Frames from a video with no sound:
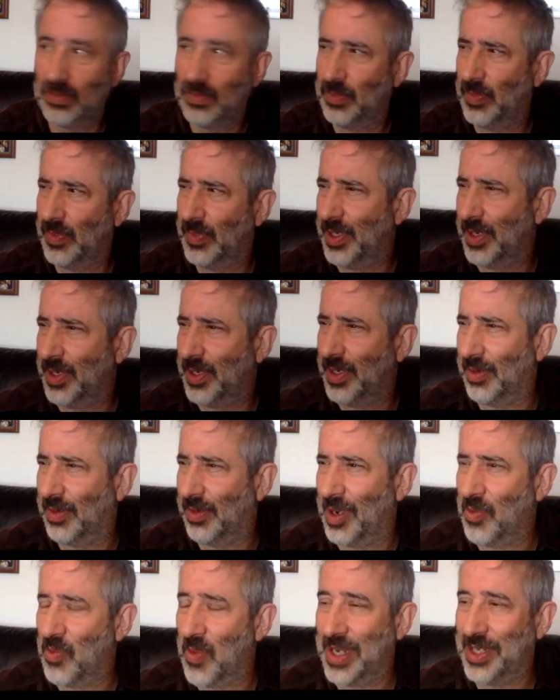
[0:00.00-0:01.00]
You know,
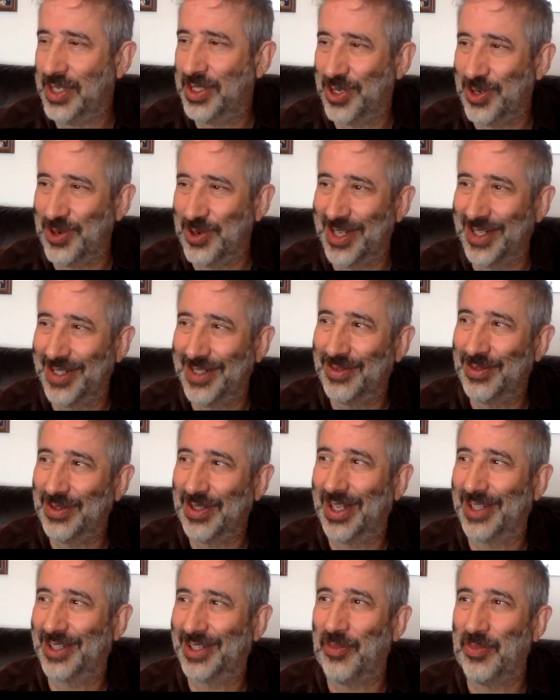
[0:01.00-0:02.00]
I went to a
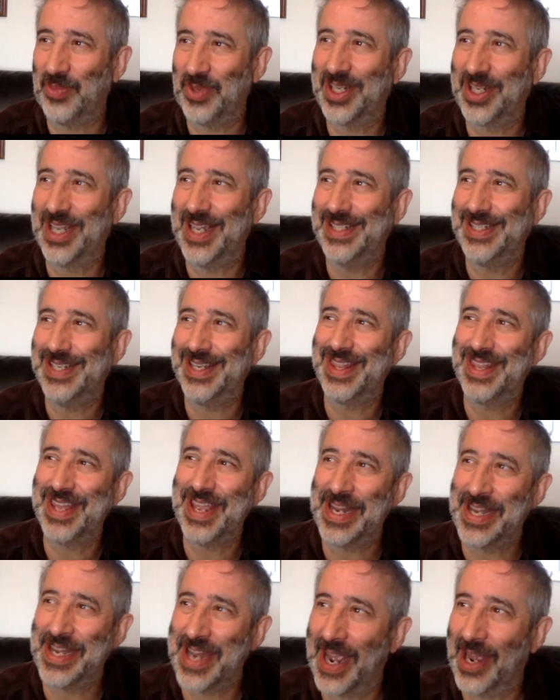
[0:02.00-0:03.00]
complicated
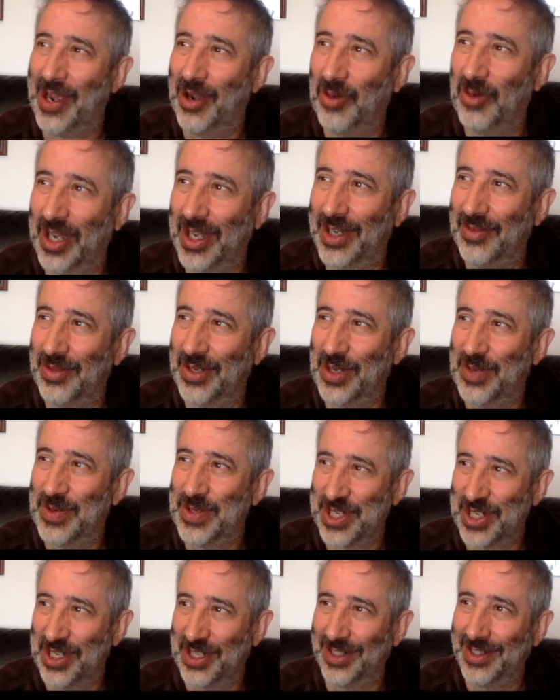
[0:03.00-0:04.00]
thing now when I was
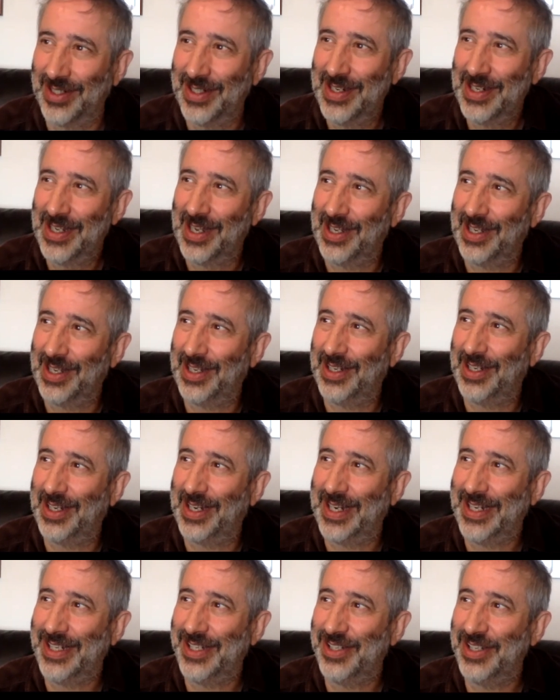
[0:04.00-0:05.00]
young,
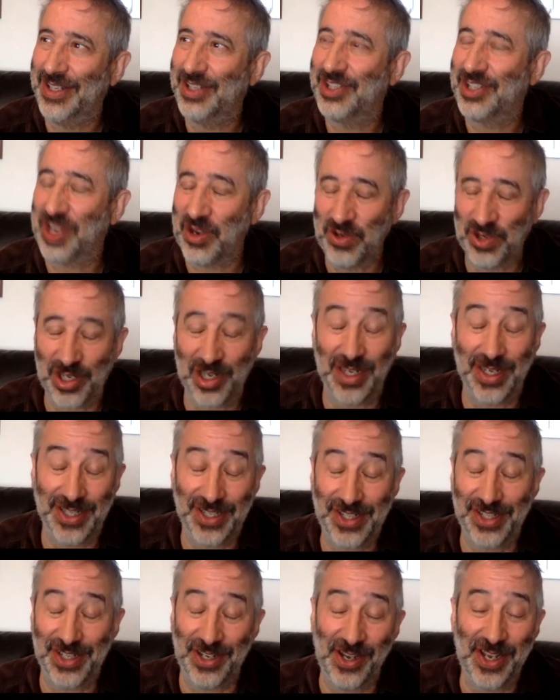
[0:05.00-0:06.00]
a
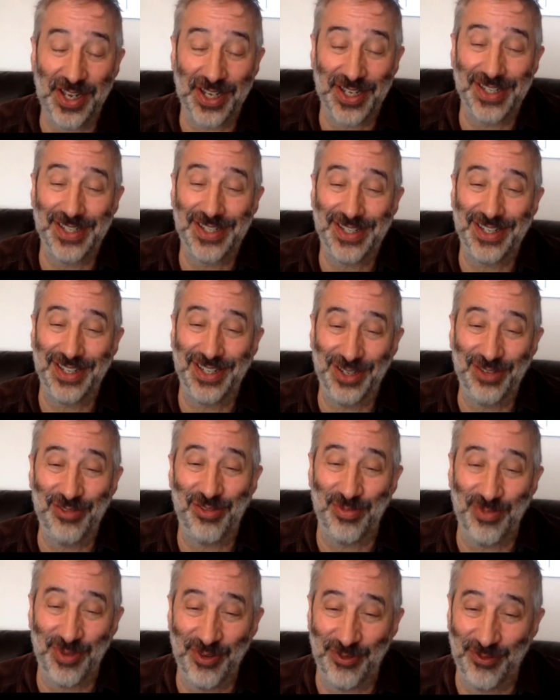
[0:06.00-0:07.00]
socialist Zionist youth
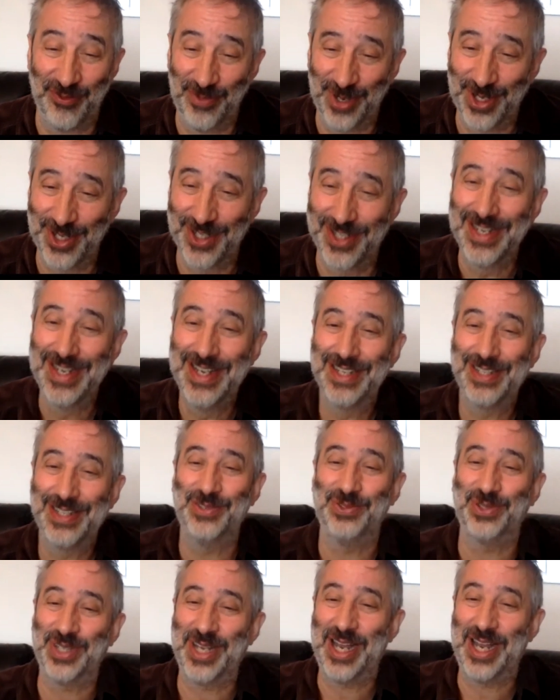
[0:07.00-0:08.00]
movement
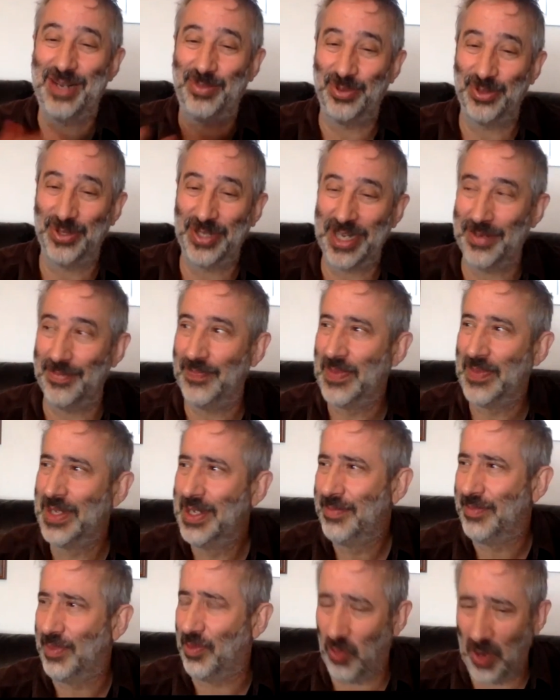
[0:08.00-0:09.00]
called Habonim.
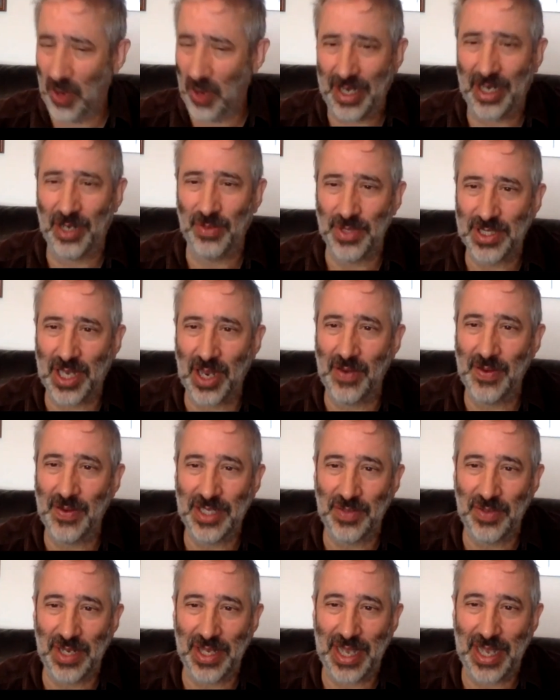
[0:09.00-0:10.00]
But when I was going
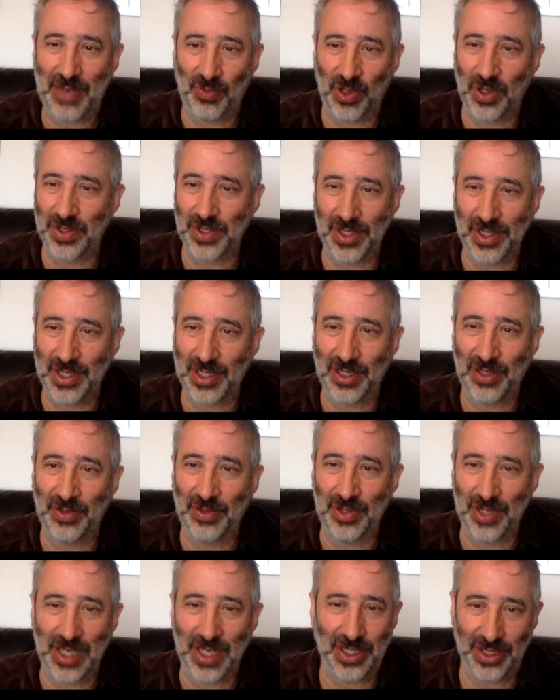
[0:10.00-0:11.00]
to it, that wasn't a
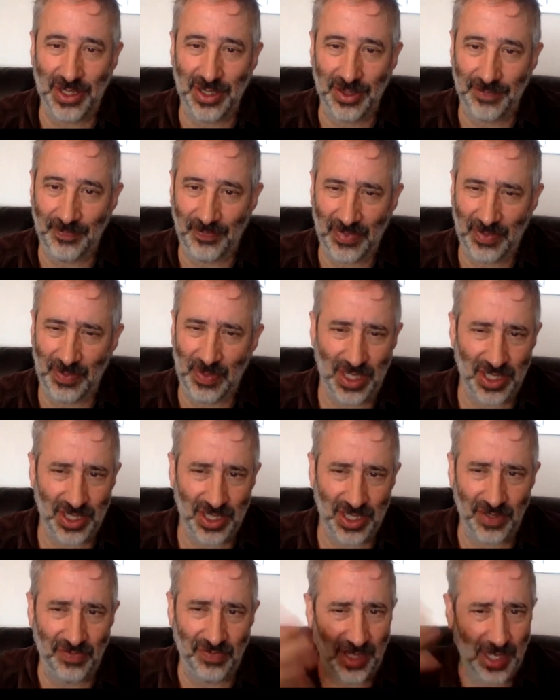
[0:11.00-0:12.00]
contradiction because
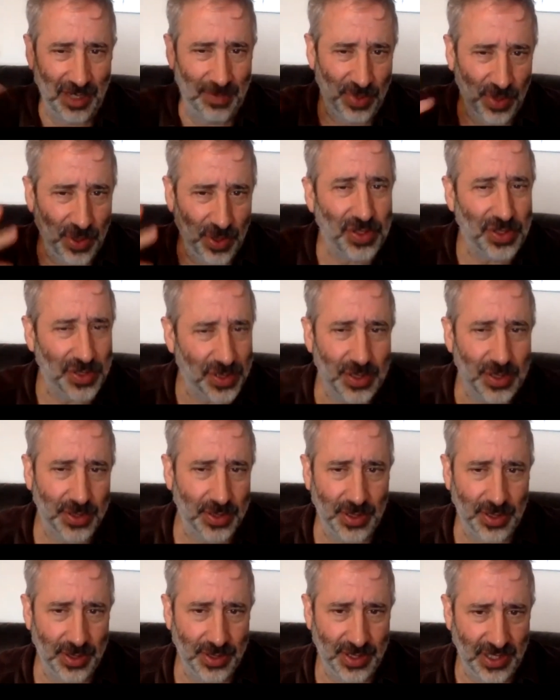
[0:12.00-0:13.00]
of kibbutz
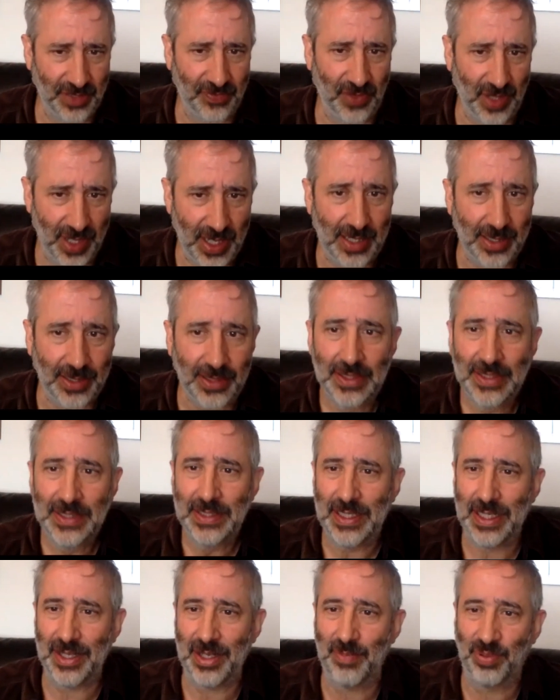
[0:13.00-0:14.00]
and stuff like that.
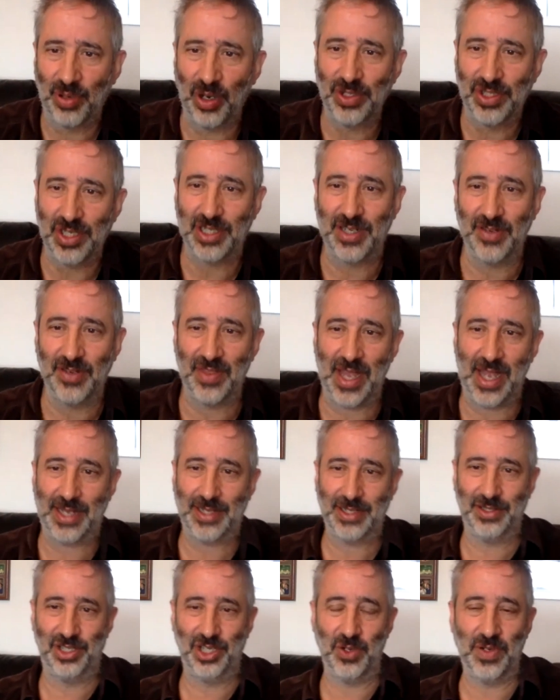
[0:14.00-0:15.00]
And the project of that
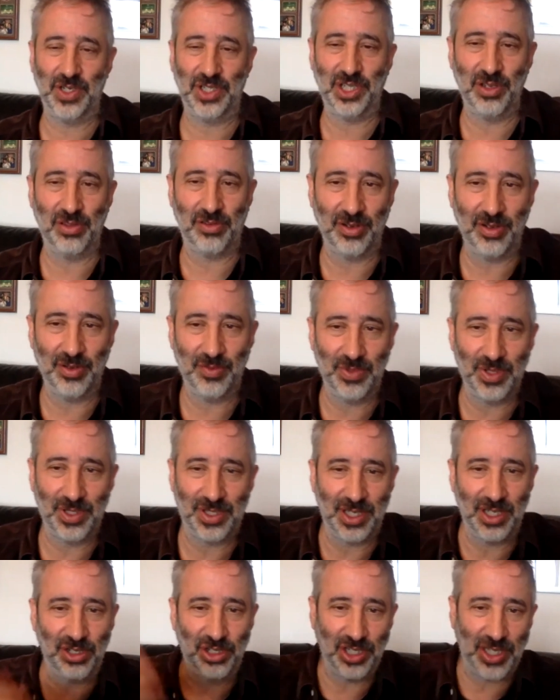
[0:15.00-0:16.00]
Jewish youth group was
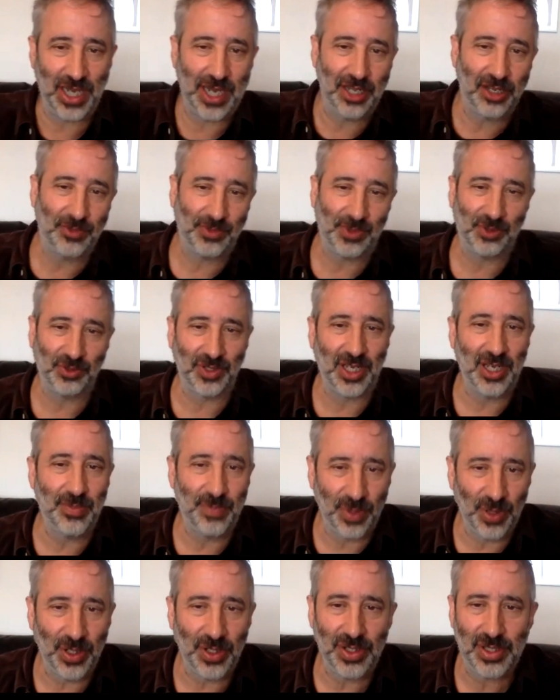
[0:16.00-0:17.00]
that you should end up on
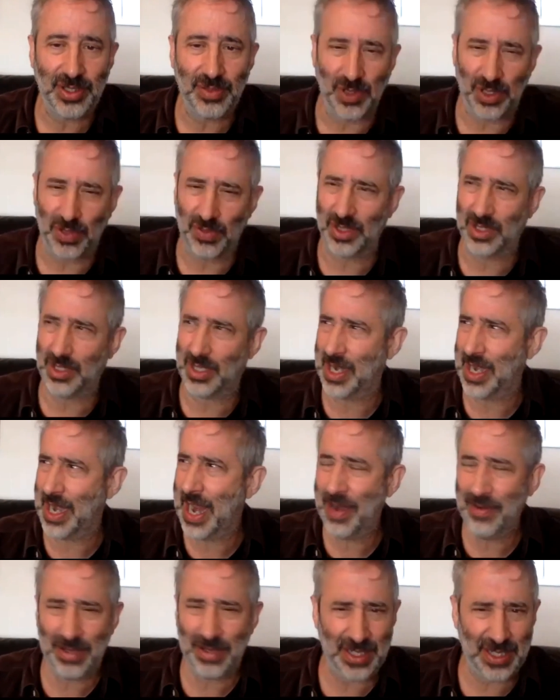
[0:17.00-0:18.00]
kibbutz, which was the
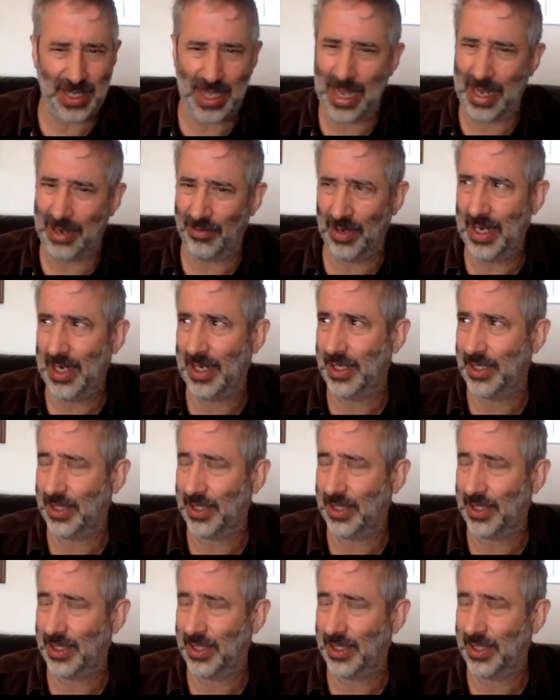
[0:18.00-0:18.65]
nearest thing really to